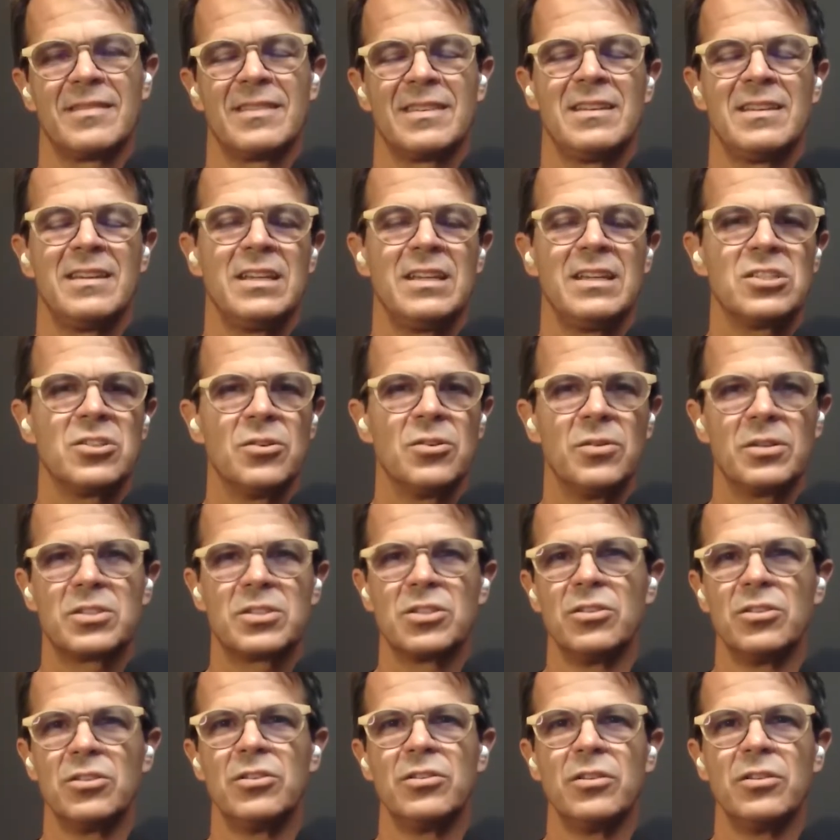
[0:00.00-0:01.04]
So it's a
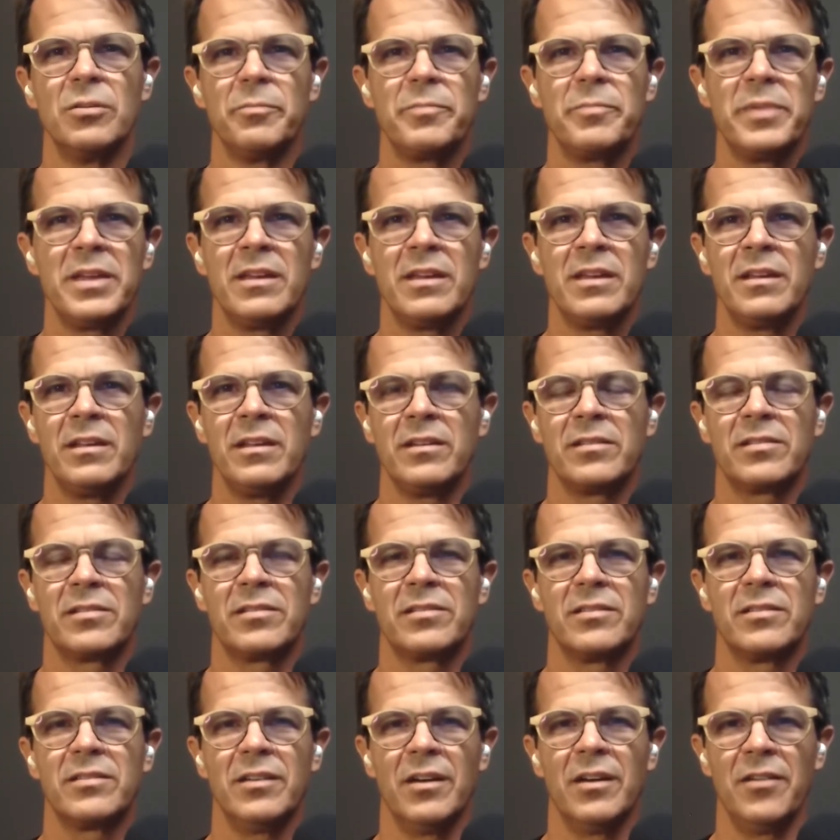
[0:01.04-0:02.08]
little
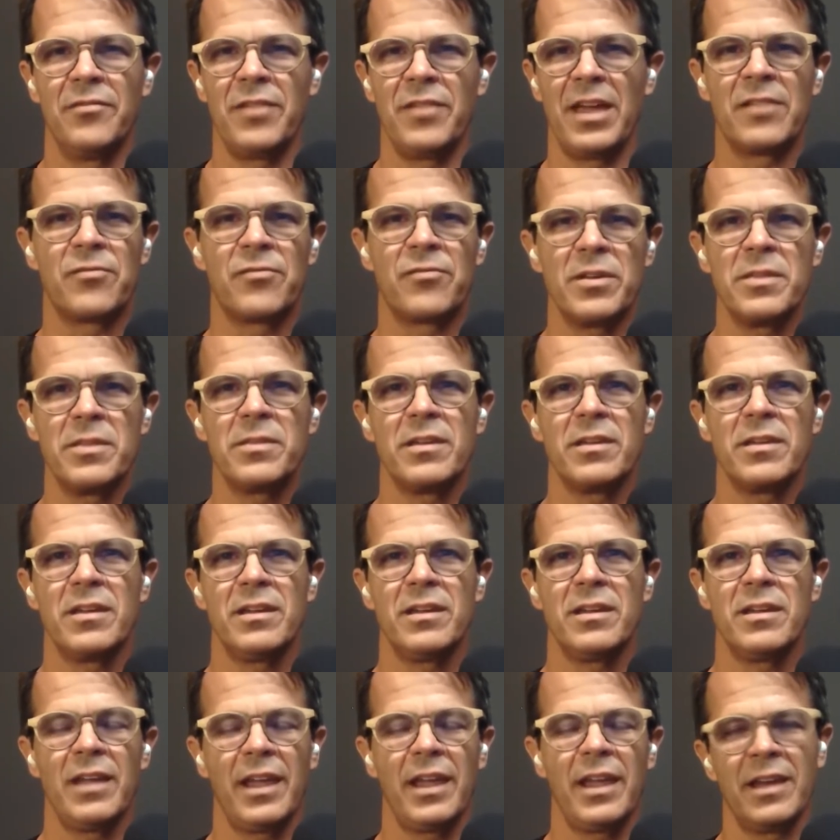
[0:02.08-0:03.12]
bit of
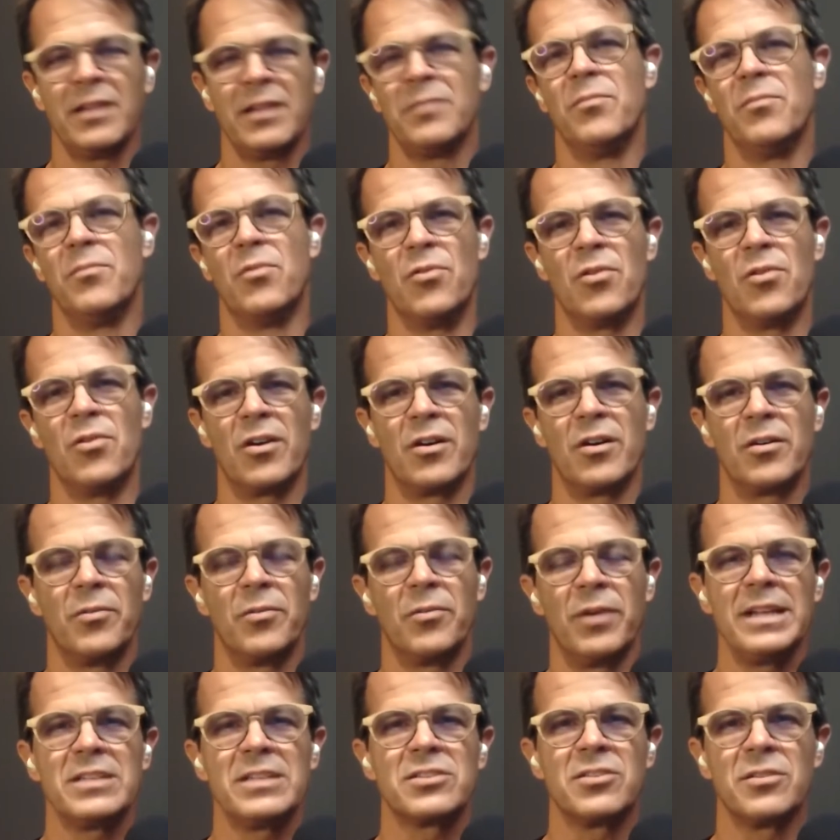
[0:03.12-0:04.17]
everything and more,
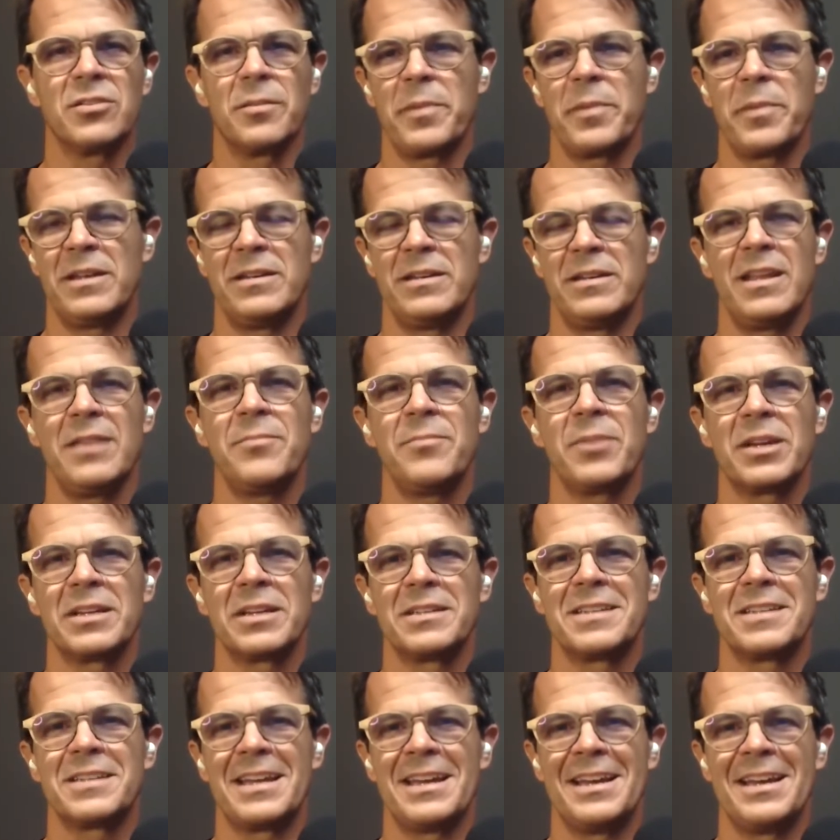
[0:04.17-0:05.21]
right? So the pandemic has
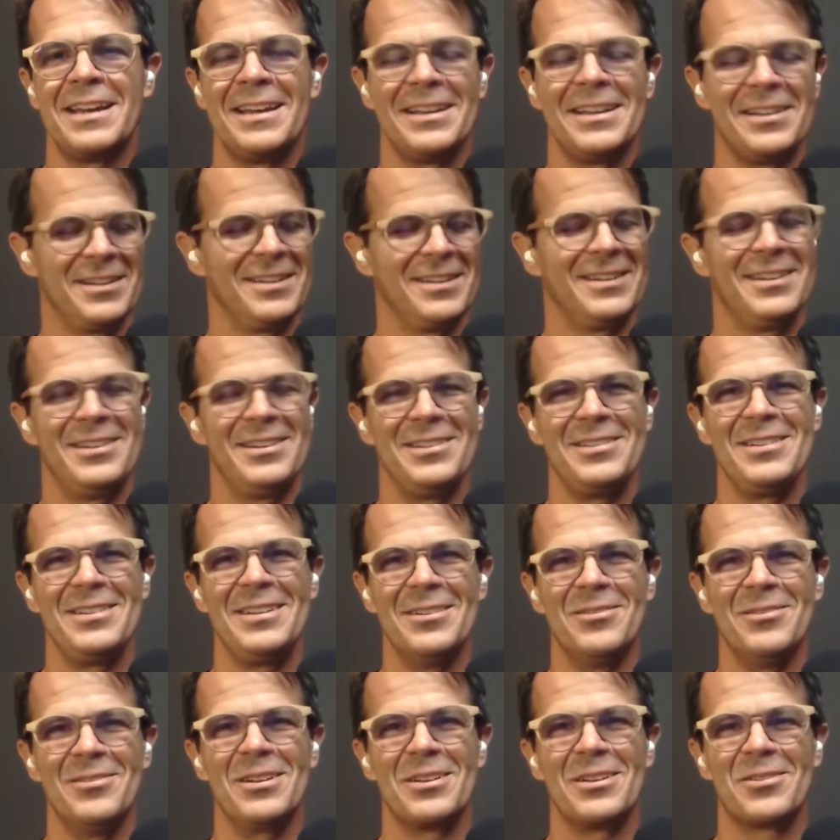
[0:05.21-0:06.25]
had an
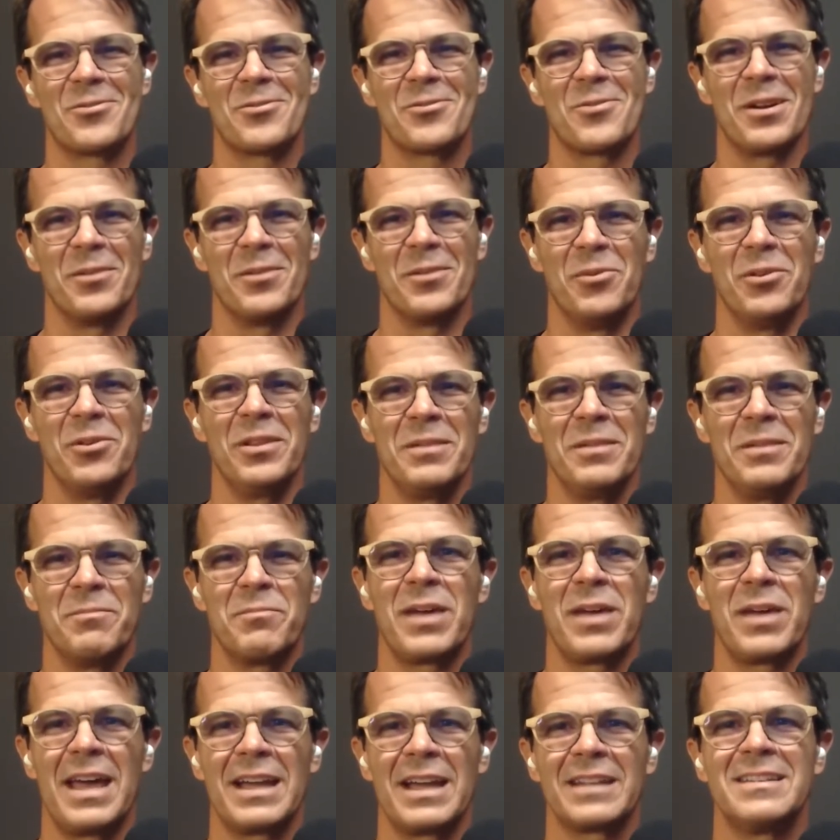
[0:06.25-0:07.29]
incredible
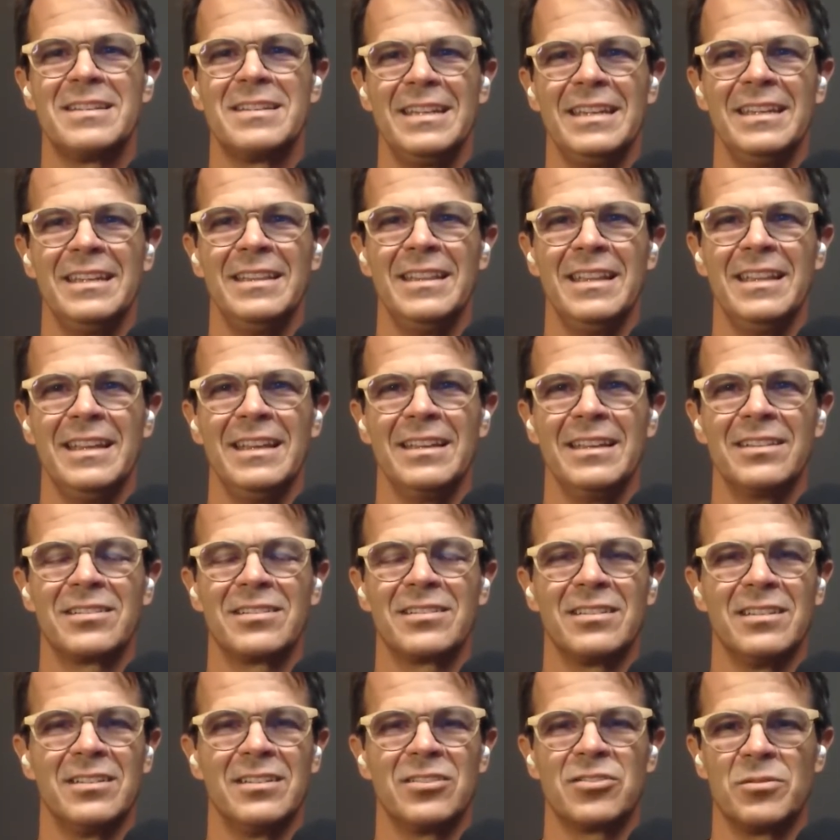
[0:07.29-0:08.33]
impact in this,
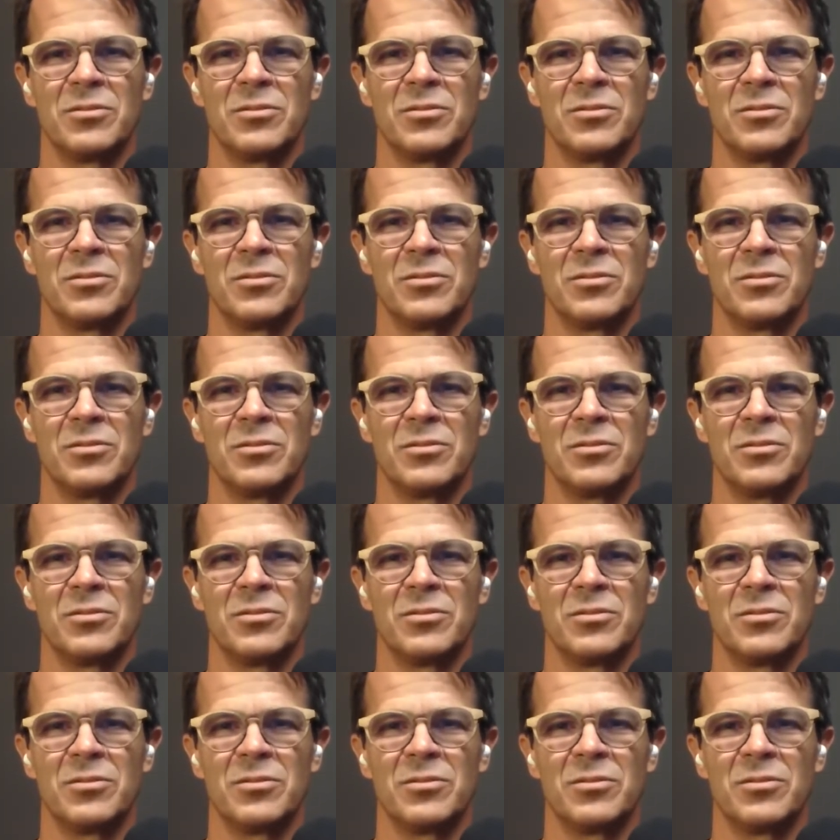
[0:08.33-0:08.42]
in terms